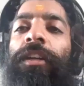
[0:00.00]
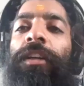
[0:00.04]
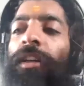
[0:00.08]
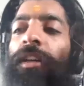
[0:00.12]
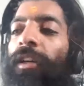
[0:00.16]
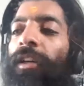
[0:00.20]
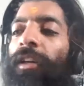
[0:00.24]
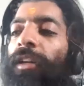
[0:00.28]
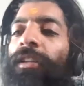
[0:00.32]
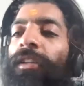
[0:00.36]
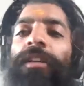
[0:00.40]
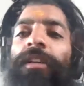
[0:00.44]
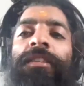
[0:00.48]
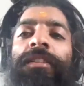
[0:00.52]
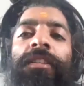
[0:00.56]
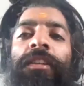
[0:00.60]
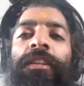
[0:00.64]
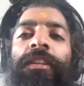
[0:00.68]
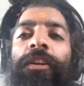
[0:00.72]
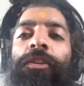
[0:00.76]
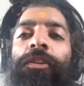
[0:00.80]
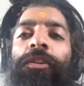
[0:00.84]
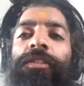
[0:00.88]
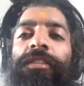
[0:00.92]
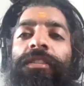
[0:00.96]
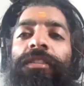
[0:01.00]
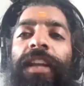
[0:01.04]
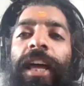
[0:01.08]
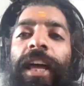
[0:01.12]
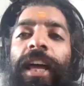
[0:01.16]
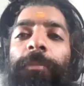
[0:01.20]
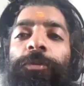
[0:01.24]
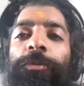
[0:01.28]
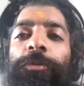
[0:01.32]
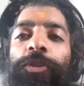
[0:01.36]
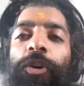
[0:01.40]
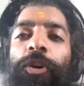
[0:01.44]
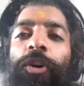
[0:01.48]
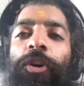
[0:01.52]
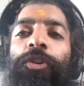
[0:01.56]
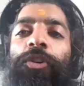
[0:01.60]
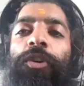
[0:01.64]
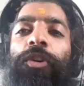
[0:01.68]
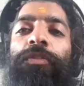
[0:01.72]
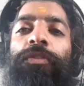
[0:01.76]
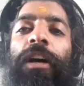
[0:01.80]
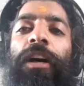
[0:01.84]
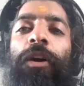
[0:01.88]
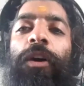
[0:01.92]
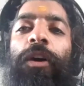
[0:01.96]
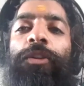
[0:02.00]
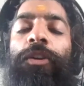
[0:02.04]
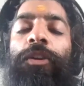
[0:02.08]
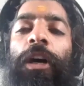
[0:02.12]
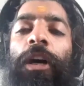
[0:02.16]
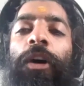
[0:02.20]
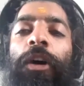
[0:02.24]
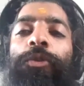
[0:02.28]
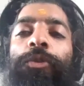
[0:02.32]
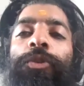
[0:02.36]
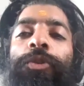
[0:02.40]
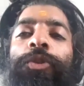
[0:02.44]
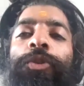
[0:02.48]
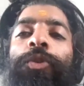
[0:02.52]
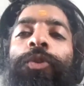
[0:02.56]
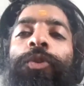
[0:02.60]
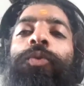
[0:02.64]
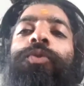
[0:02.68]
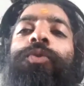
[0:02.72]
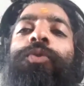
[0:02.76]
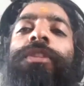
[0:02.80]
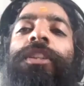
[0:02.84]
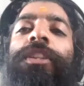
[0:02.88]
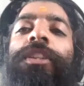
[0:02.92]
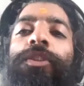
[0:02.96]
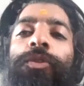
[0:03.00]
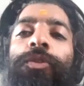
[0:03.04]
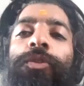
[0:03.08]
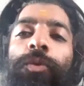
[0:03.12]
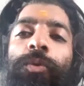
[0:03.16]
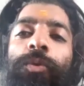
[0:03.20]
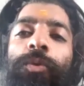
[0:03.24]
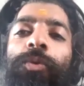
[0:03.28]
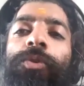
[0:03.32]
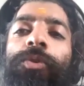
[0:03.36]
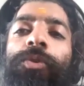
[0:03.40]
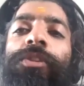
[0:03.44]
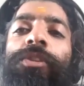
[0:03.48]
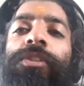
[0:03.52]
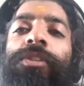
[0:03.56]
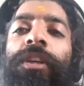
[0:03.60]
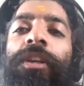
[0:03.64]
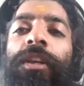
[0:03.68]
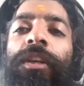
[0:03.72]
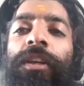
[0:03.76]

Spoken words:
Here's a little snapshot of how to use these tools.